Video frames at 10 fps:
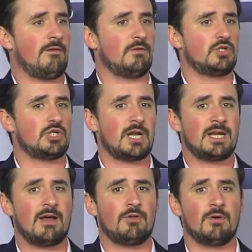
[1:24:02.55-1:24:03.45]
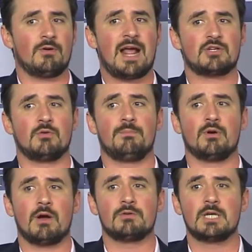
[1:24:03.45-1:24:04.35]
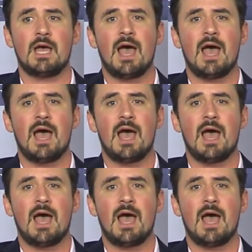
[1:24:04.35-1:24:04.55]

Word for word: shutting down their international bureaus,